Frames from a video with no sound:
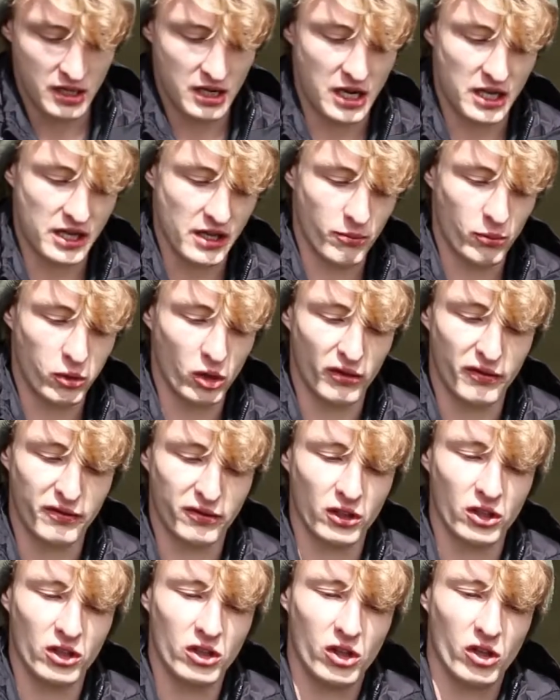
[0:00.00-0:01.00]
and then put a
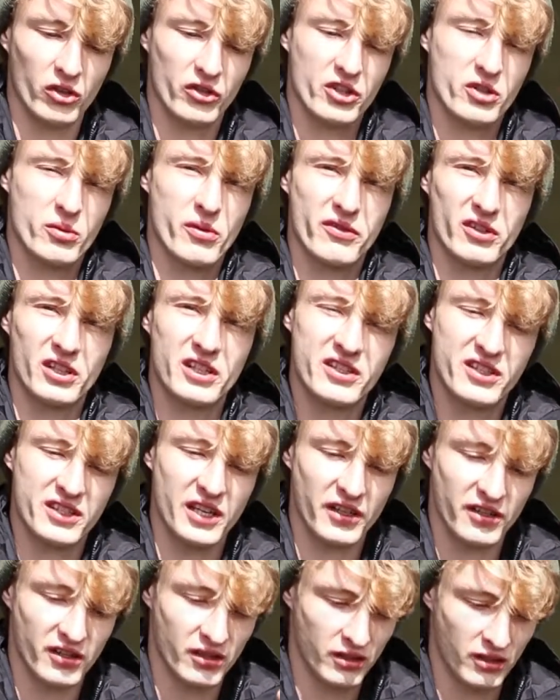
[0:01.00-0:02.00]
float on the swivel
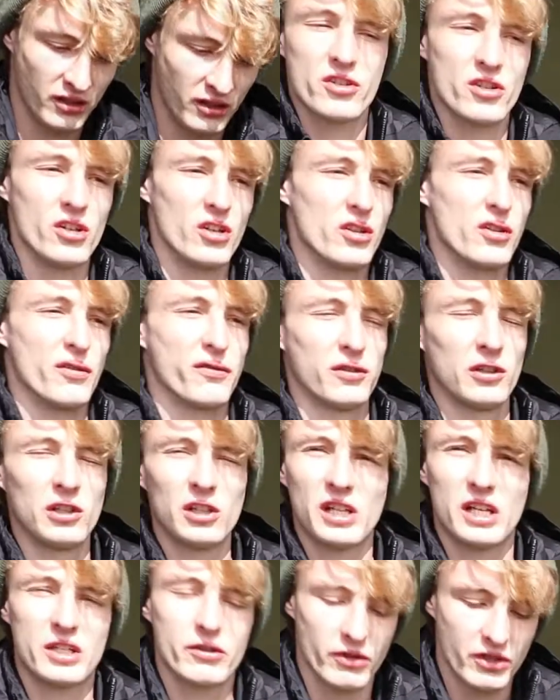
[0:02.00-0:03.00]
instead. So the float
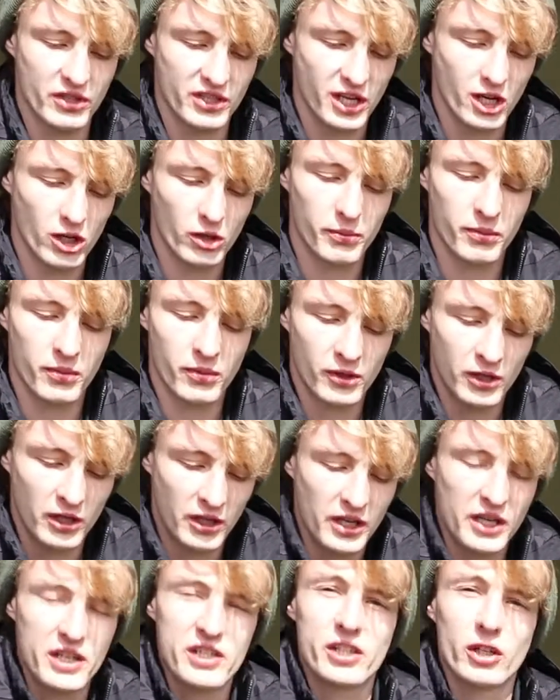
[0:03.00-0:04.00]
ledgering setup
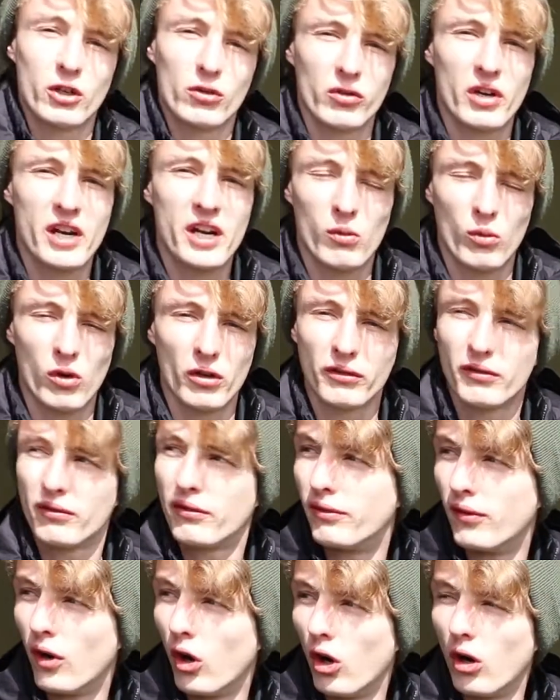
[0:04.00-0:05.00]
is a great one
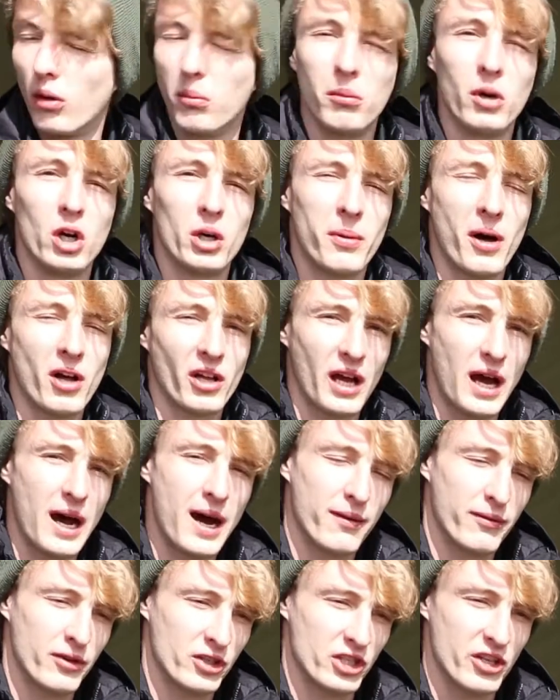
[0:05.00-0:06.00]
for mobile
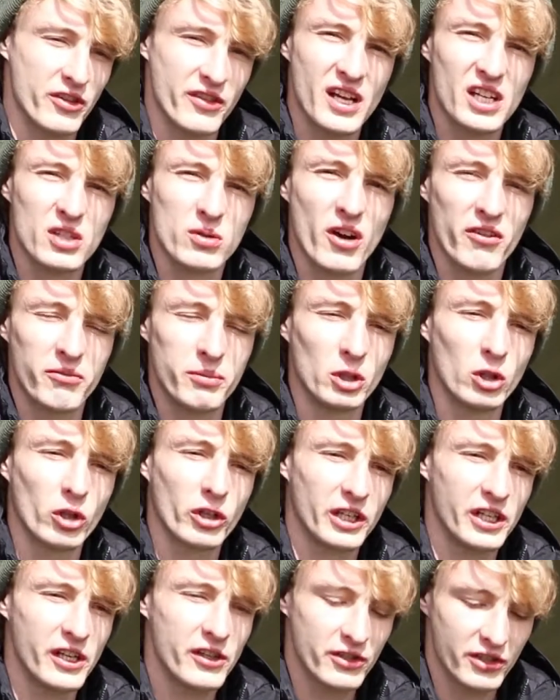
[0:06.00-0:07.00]
carp fishing, and that's what I've been
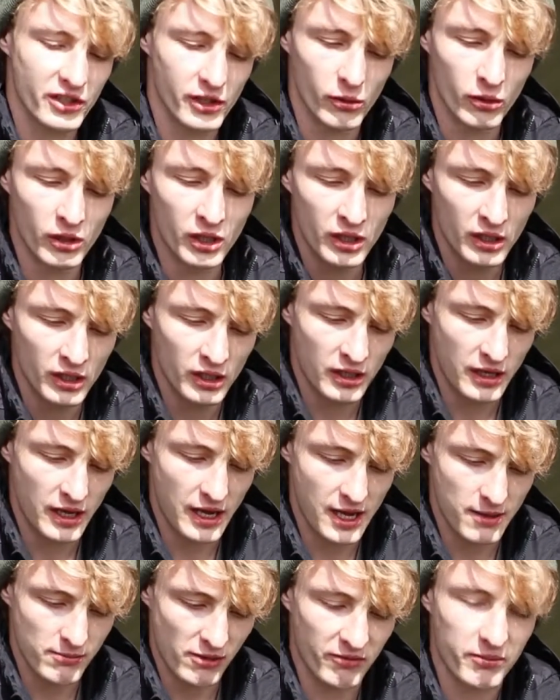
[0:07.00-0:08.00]
looking into.
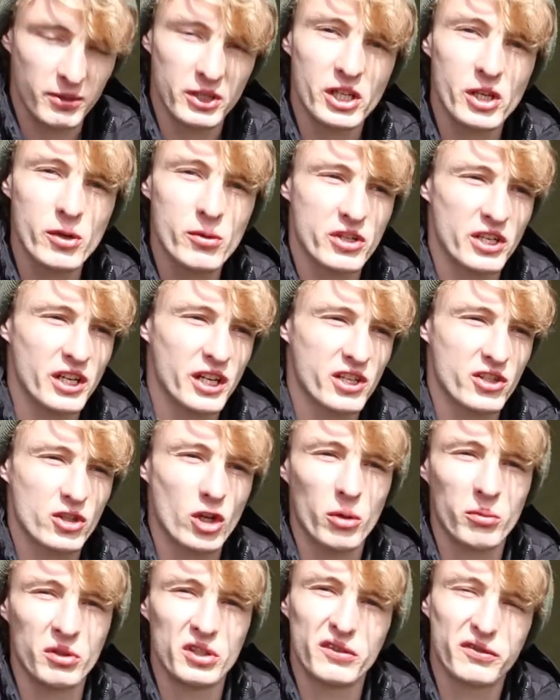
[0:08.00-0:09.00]
I've been using it because
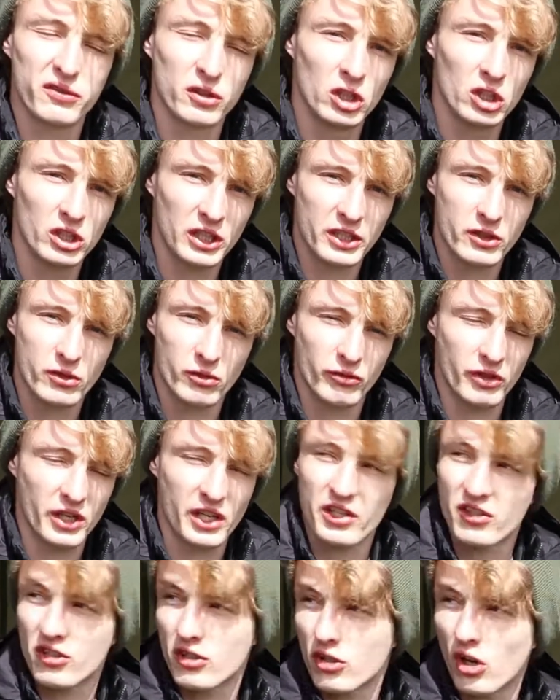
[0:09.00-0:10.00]
normally the float ledgering rig
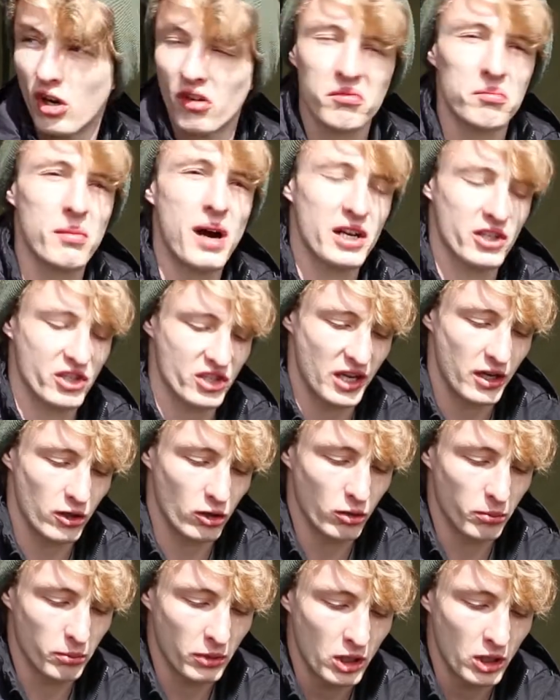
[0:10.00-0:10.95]
is a sort of match setup,